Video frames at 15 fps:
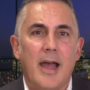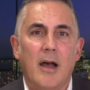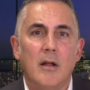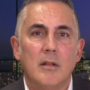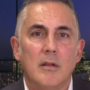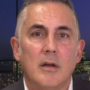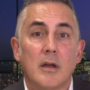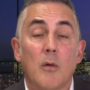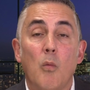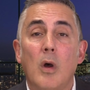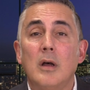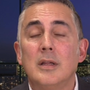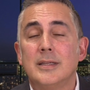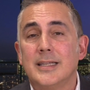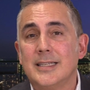outlook
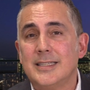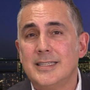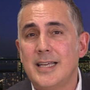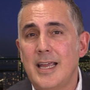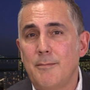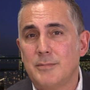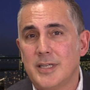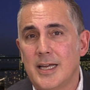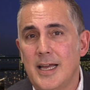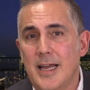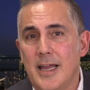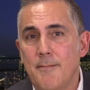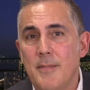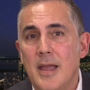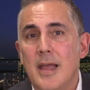while at the same
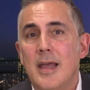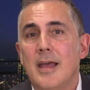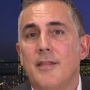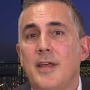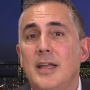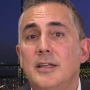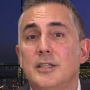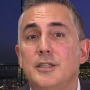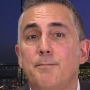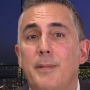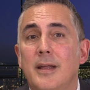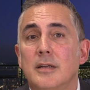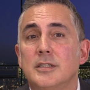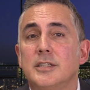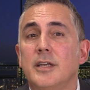time they
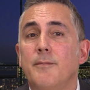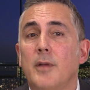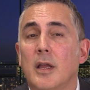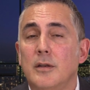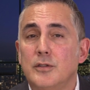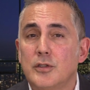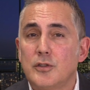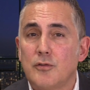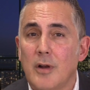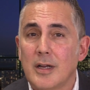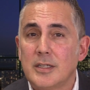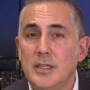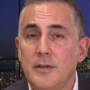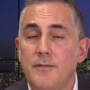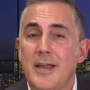dispensed some
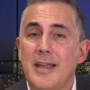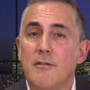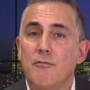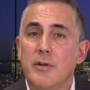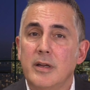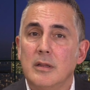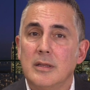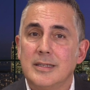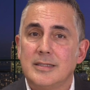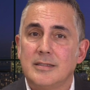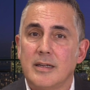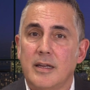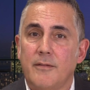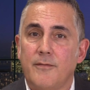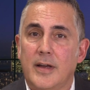constructive and
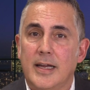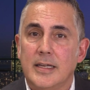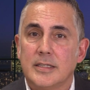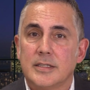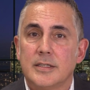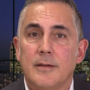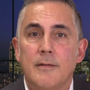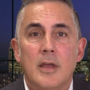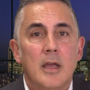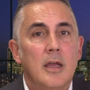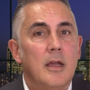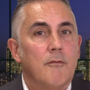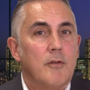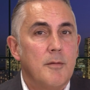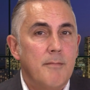realistic advice.
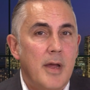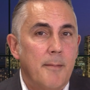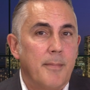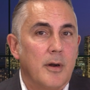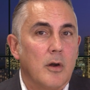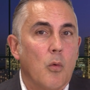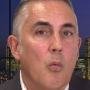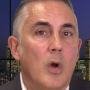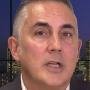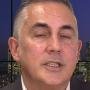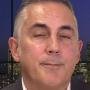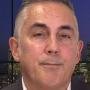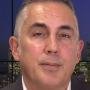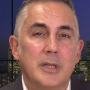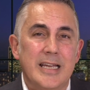Remember, what's
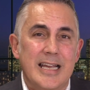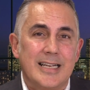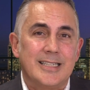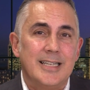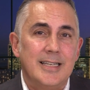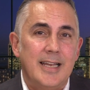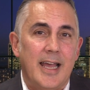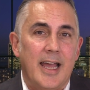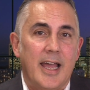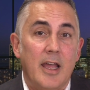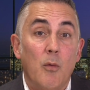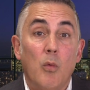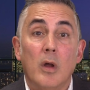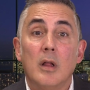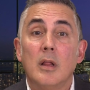bleak today
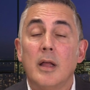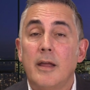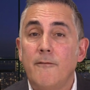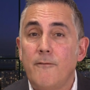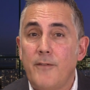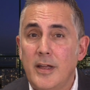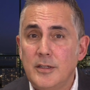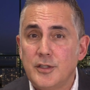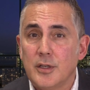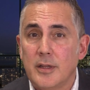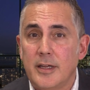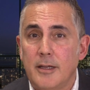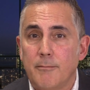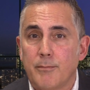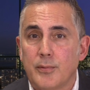will
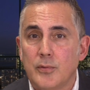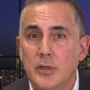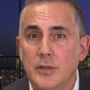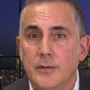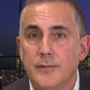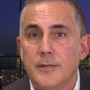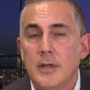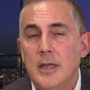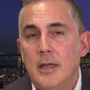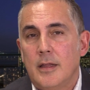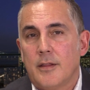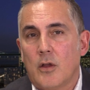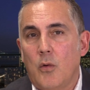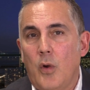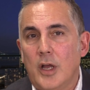eventually improve.
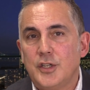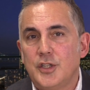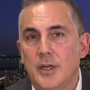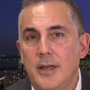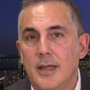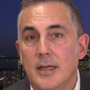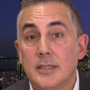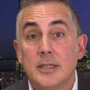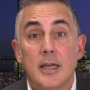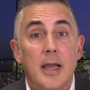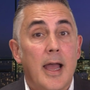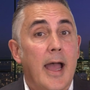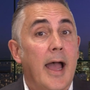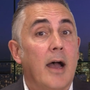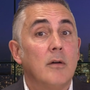The question is,
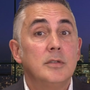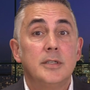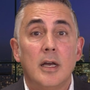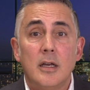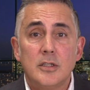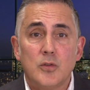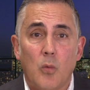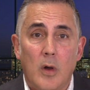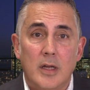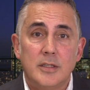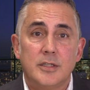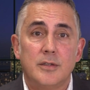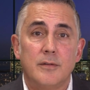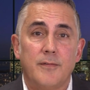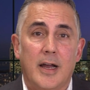how does one
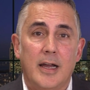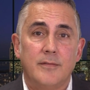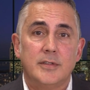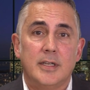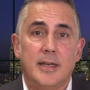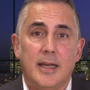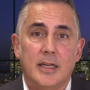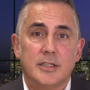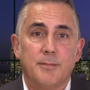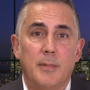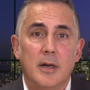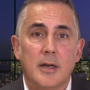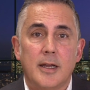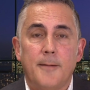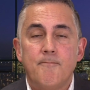survive today's
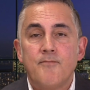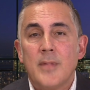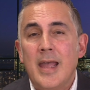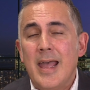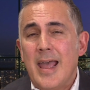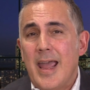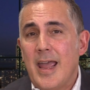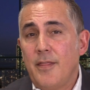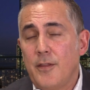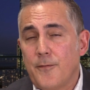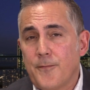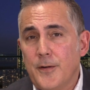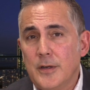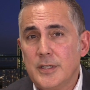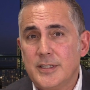market? And the
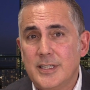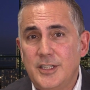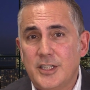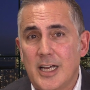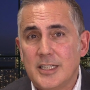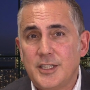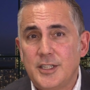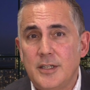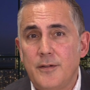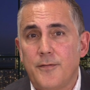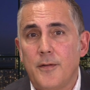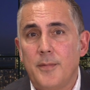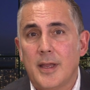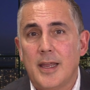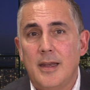first suggestion
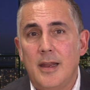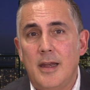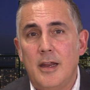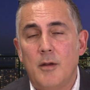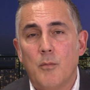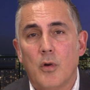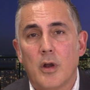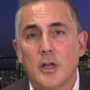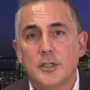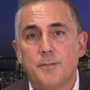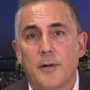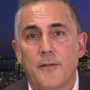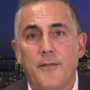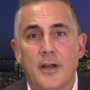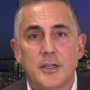from the Canadian Mortgage
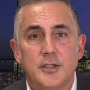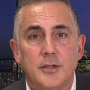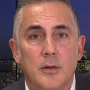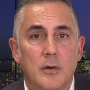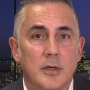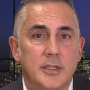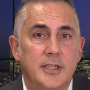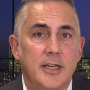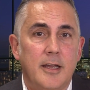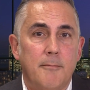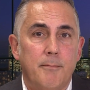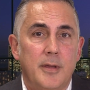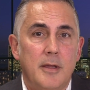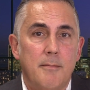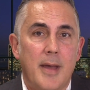Professional, or C M
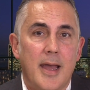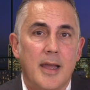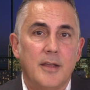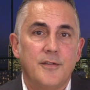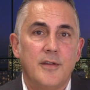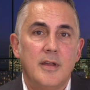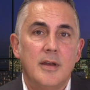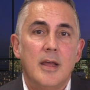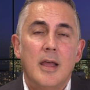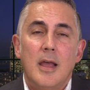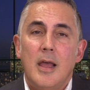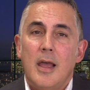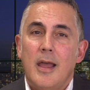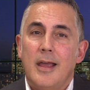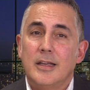P Magazine,
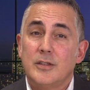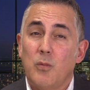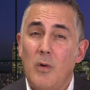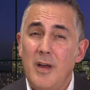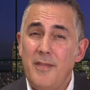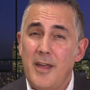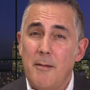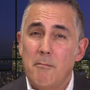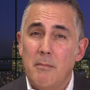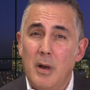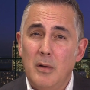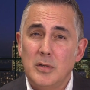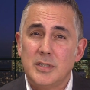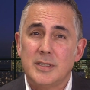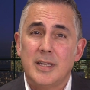is one that
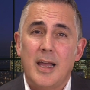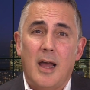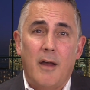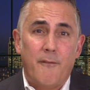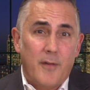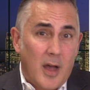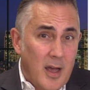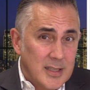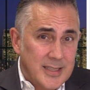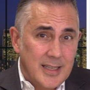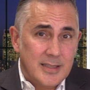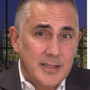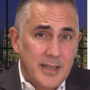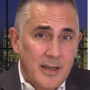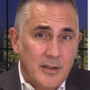most of us as
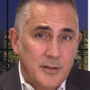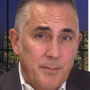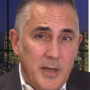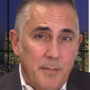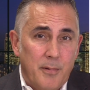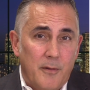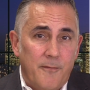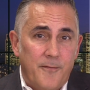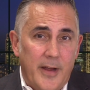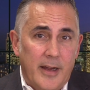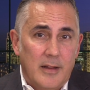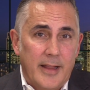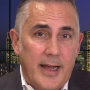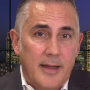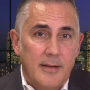salespeople
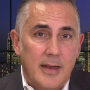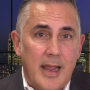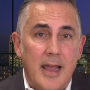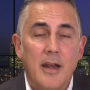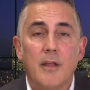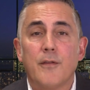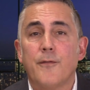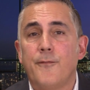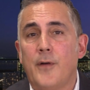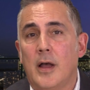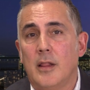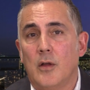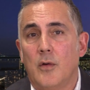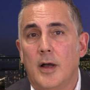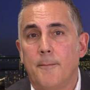fail at, and it's
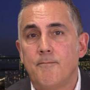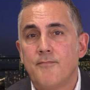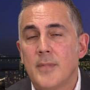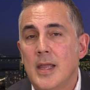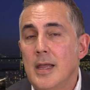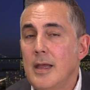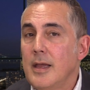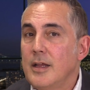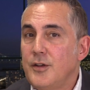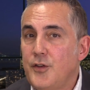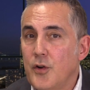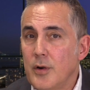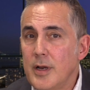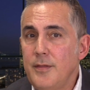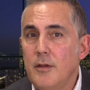follow-up.
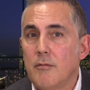During the